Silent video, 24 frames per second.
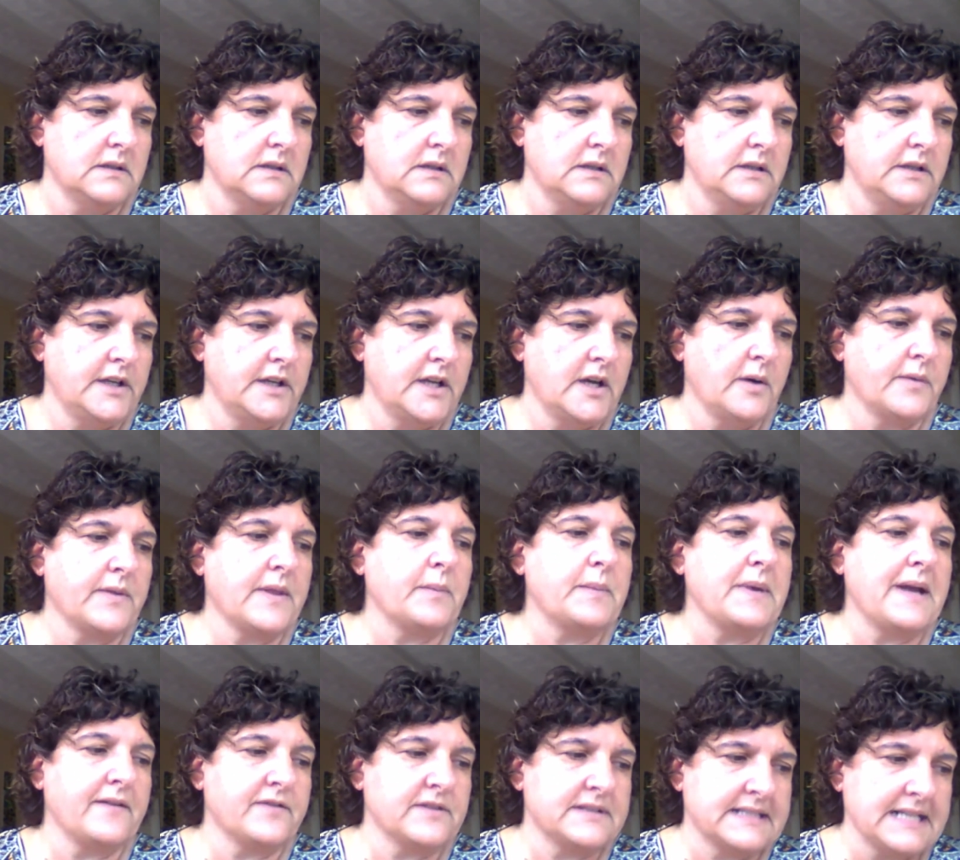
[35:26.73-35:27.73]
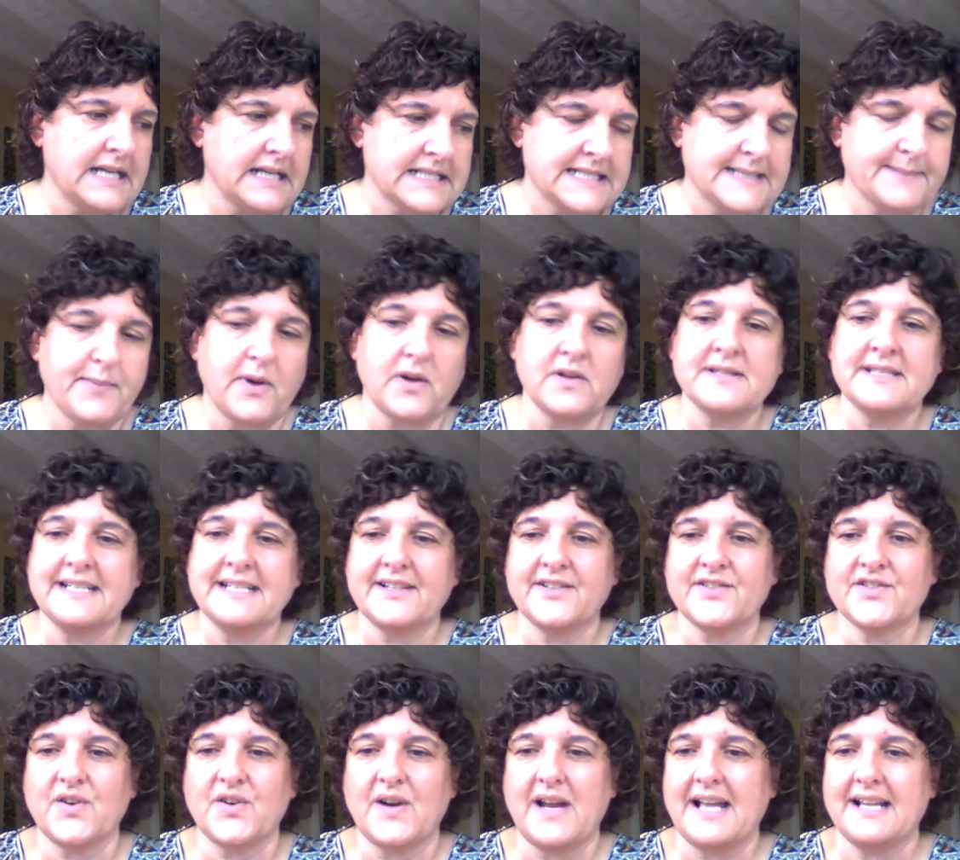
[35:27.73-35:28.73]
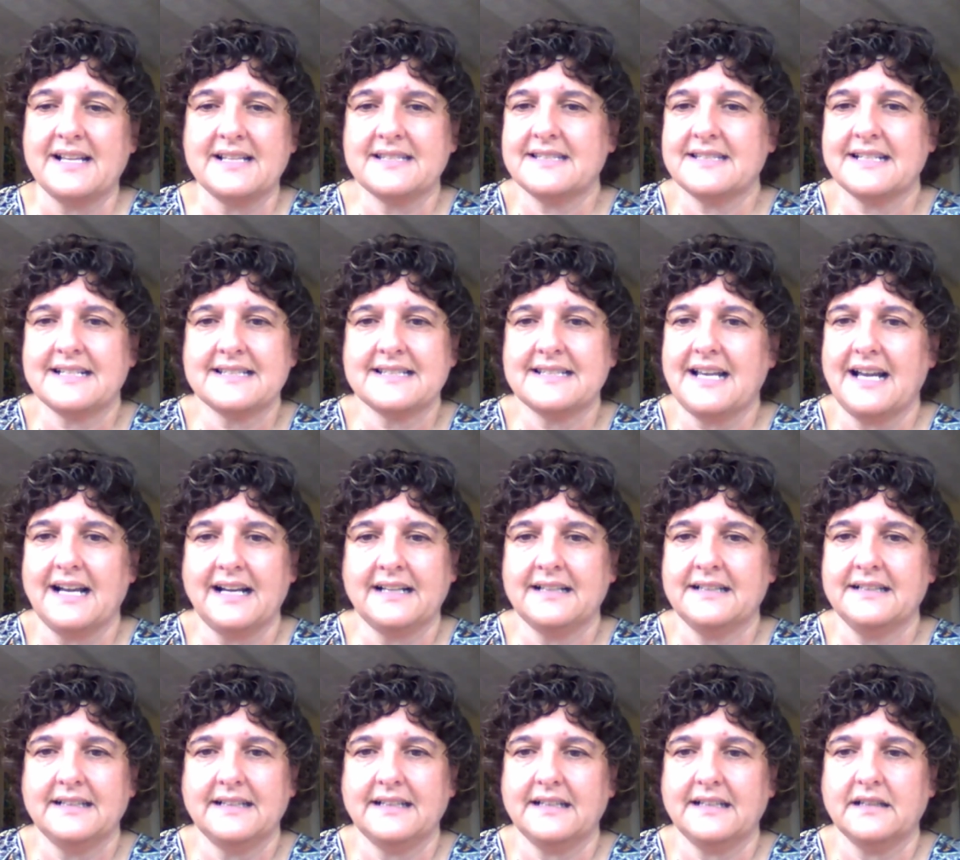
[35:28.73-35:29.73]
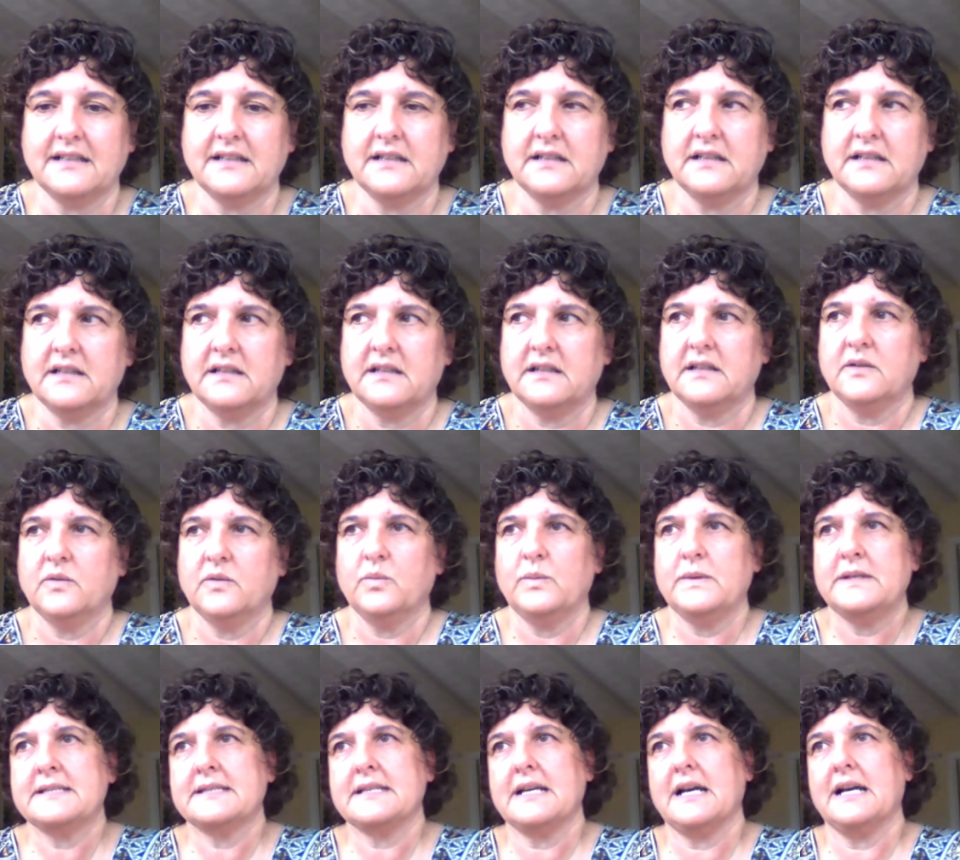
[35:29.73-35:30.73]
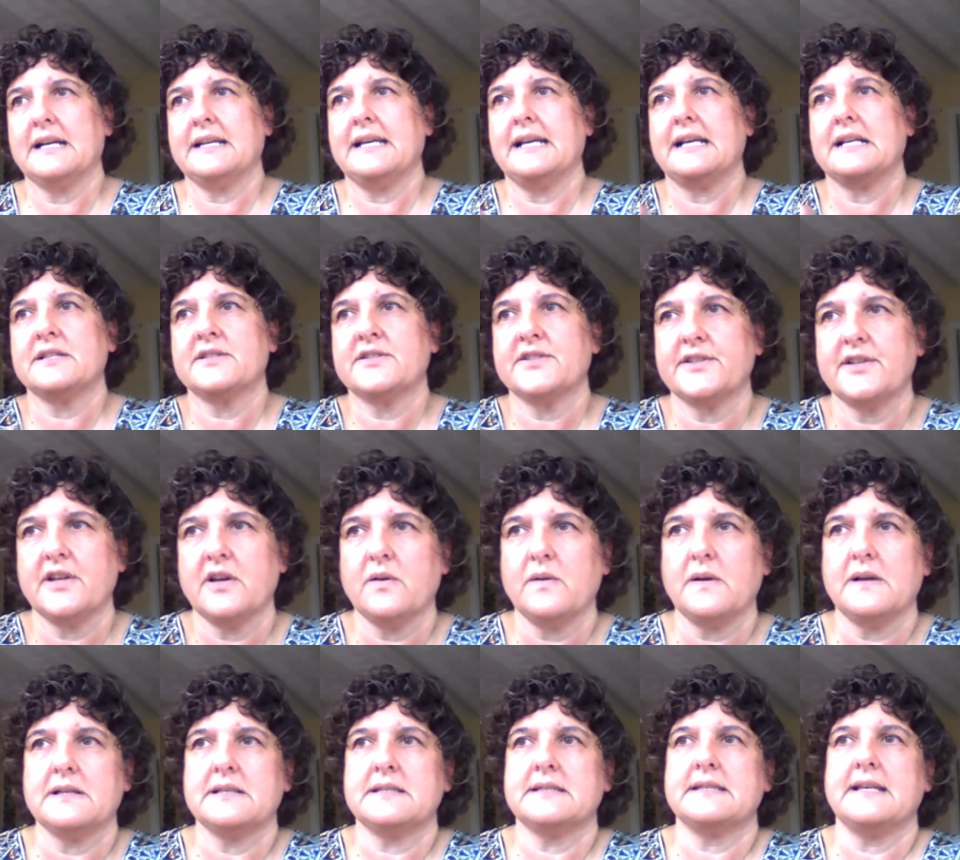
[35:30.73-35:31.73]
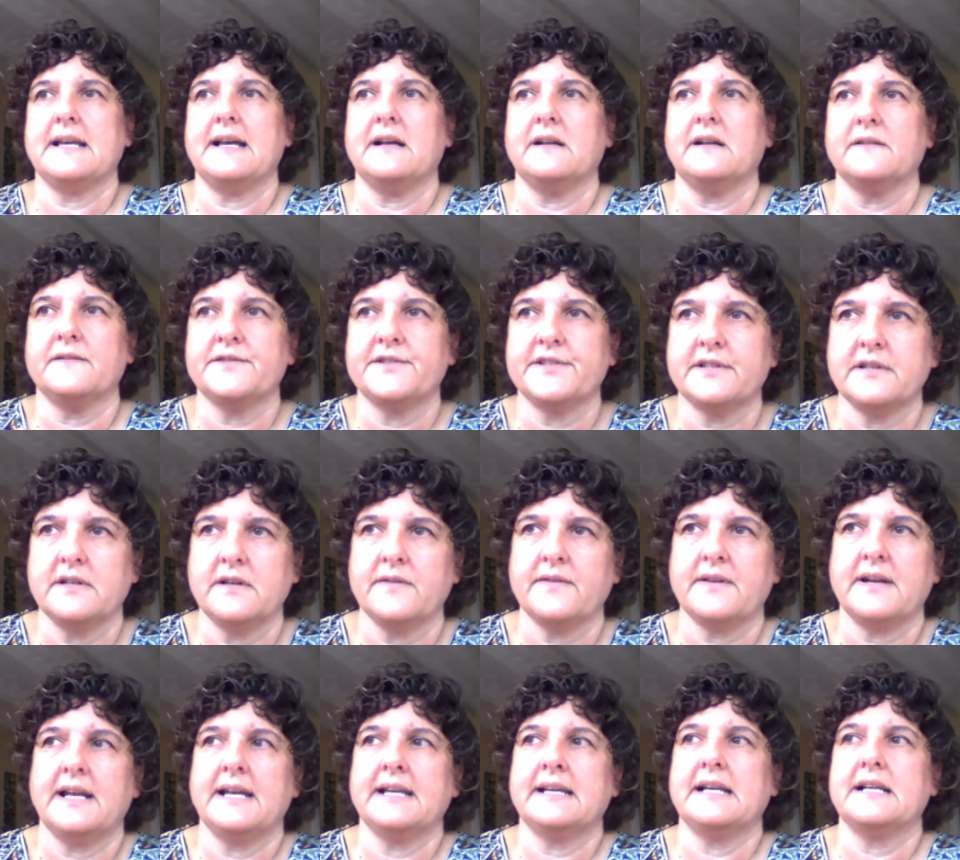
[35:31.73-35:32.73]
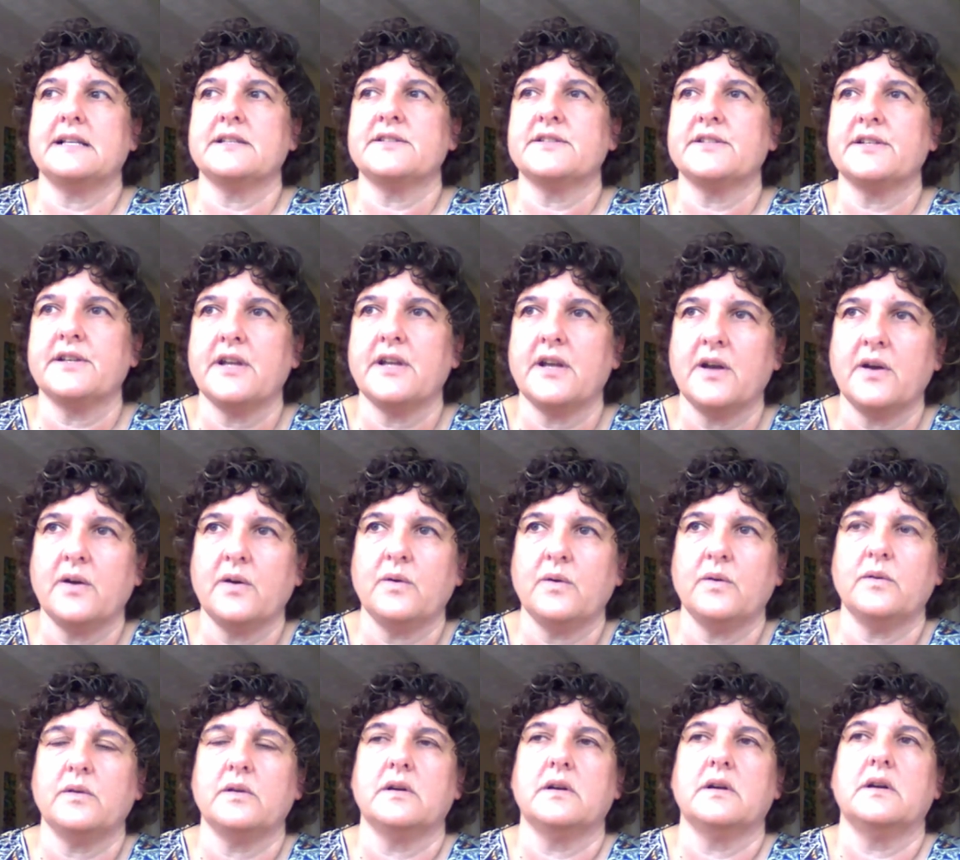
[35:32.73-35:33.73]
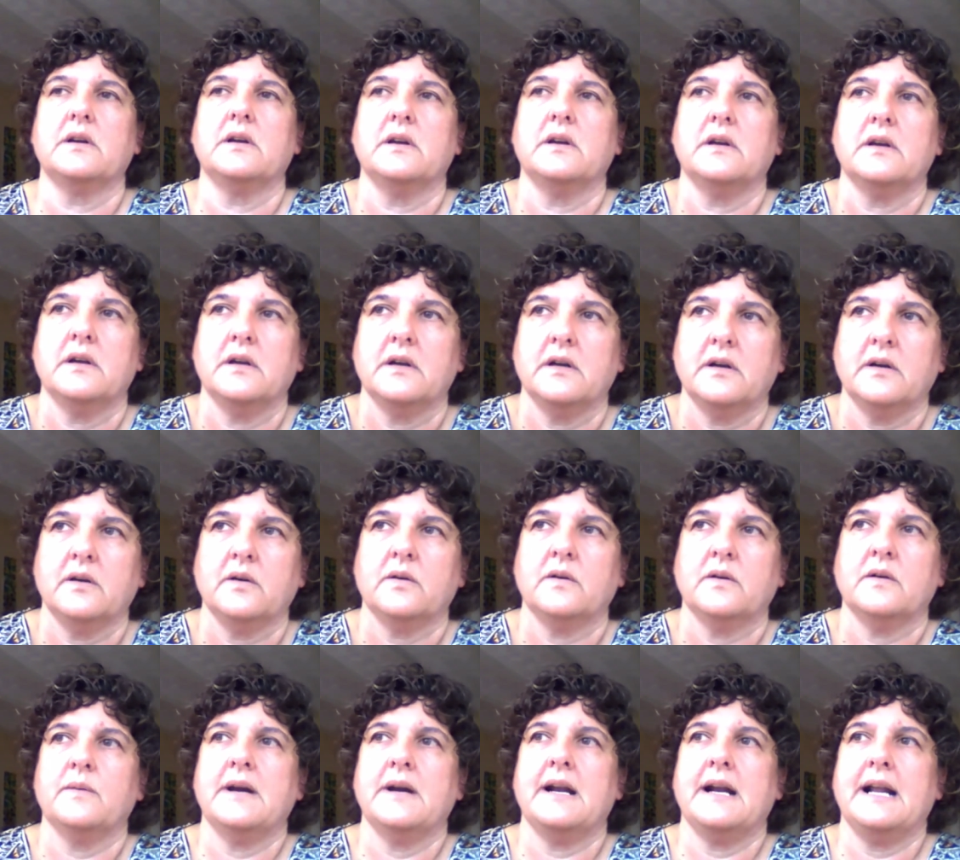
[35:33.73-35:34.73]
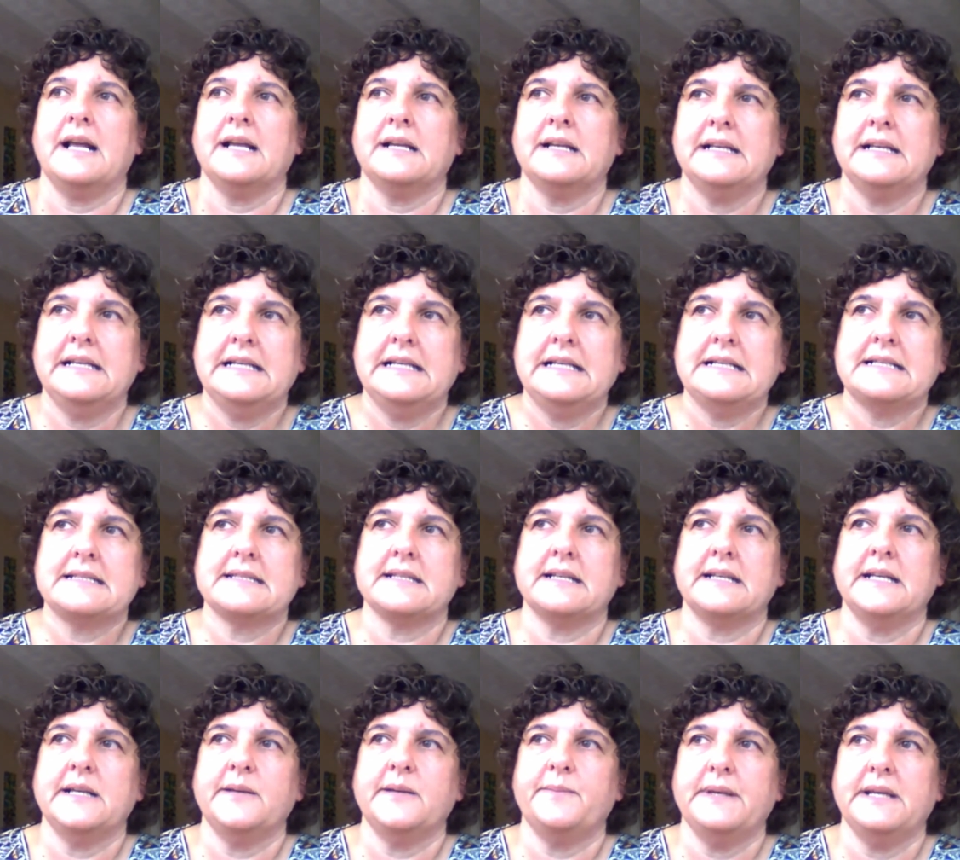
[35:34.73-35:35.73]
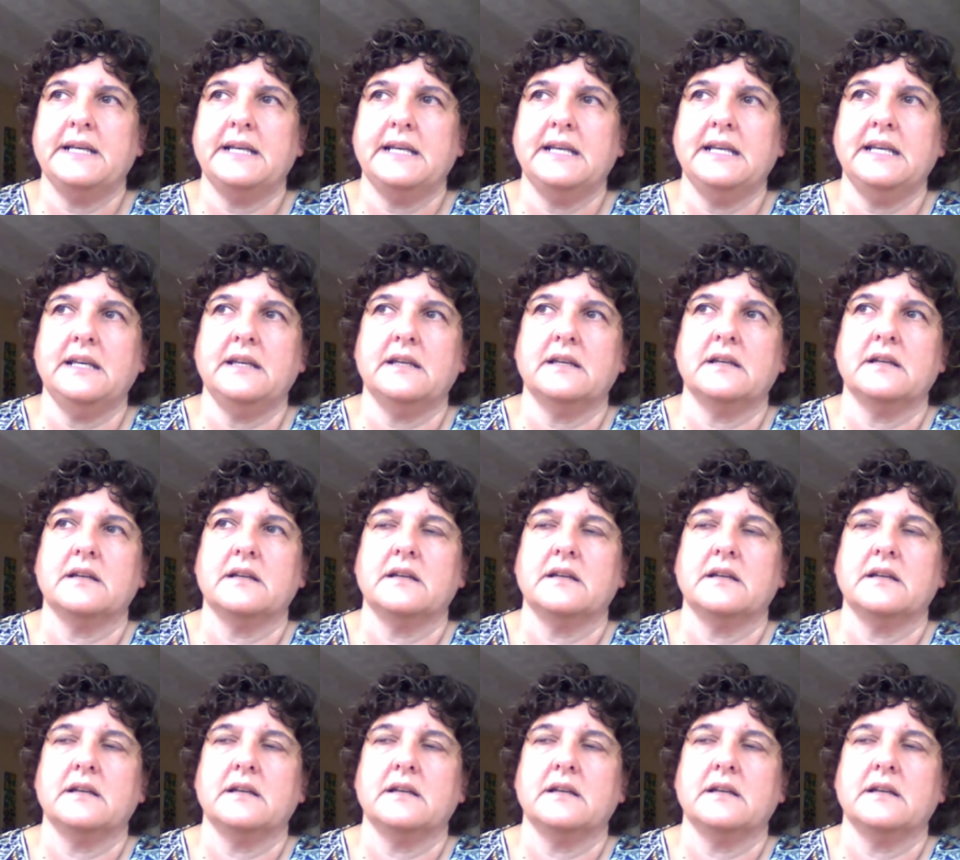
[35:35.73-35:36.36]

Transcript: You know, and then we have to start spotting trends exactly we start getting to know ourselves, you know, that I get to know where I can easily be,